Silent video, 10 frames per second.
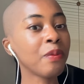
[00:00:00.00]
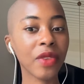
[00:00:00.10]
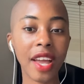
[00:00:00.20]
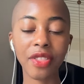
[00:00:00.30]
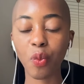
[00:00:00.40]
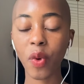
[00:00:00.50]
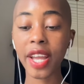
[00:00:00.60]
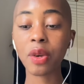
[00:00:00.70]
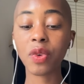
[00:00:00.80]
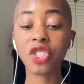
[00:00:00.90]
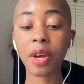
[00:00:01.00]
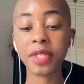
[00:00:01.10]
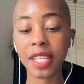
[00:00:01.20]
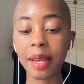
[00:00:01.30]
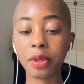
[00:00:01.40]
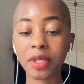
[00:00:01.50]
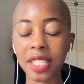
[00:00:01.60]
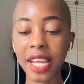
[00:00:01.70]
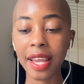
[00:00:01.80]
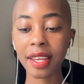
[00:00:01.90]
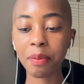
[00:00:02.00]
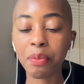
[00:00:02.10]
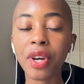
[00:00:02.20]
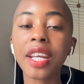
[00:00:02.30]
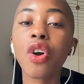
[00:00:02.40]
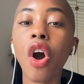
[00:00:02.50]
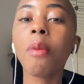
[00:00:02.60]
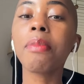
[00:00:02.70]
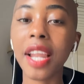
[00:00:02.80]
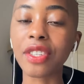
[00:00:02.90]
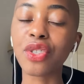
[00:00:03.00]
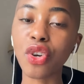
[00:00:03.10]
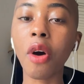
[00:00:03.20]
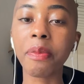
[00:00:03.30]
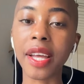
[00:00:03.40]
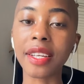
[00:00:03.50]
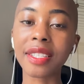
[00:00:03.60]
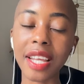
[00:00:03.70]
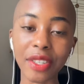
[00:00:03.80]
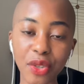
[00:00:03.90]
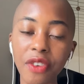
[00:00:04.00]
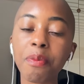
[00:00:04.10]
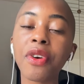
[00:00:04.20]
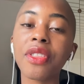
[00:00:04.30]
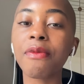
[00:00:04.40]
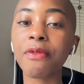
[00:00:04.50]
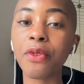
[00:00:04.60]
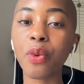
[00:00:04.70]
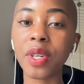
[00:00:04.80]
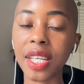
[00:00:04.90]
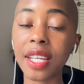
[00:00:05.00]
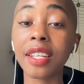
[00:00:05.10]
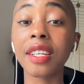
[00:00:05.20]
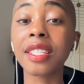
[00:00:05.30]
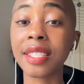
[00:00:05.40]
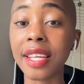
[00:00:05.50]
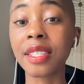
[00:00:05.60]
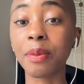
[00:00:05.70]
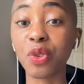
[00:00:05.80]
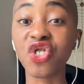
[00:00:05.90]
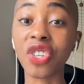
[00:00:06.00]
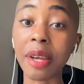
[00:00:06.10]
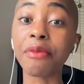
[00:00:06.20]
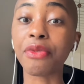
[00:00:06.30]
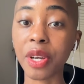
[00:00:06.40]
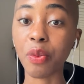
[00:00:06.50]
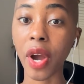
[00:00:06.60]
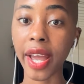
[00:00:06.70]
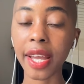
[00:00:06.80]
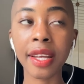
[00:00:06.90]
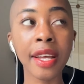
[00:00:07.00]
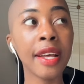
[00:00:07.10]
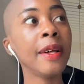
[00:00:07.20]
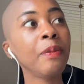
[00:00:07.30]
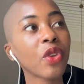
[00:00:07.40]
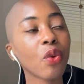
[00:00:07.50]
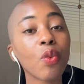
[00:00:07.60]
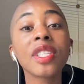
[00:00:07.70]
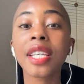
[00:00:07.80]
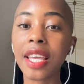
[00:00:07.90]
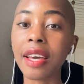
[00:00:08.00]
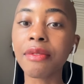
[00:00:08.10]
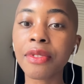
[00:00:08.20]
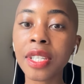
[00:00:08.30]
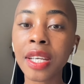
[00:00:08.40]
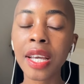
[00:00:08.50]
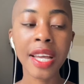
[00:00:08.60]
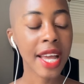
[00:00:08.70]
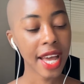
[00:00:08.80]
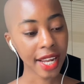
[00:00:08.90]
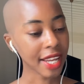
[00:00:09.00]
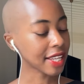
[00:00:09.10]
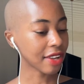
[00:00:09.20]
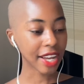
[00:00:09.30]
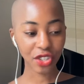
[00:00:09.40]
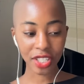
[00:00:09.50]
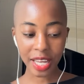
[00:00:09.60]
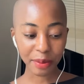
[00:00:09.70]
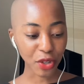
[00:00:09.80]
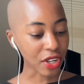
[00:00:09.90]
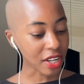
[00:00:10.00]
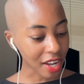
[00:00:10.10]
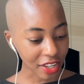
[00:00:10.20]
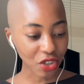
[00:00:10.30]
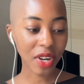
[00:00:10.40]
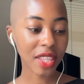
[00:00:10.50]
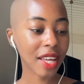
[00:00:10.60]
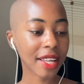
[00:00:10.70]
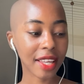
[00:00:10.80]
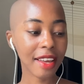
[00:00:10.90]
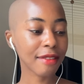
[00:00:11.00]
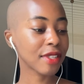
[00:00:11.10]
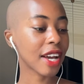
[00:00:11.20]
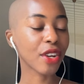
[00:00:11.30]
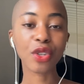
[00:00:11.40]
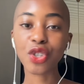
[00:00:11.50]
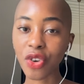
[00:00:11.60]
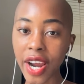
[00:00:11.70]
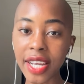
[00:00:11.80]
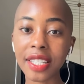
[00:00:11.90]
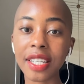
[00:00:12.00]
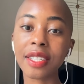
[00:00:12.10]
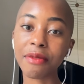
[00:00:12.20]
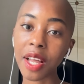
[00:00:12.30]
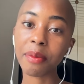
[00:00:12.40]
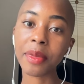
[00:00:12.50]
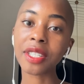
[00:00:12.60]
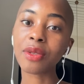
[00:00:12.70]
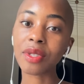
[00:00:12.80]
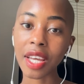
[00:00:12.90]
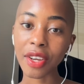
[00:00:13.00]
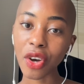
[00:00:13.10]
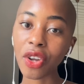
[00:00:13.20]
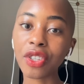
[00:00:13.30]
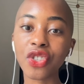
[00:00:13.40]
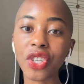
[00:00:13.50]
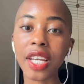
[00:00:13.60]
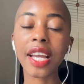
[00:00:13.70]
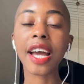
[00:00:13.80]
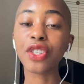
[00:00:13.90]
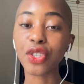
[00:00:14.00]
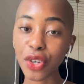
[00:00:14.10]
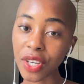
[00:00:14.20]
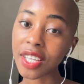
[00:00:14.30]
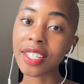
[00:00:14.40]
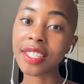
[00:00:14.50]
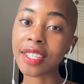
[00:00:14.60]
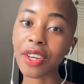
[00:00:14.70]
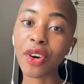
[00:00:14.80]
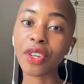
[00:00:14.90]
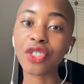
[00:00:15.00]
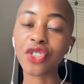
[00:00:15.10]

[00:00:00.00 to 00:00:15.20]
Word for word: and the way in which I was able to take pretty complex topics and sort of put them forward in an accessible, shame-free way was a gift. And I, I just kept on nurturing that gift. I got trained in developmental psychology and Jungian psychology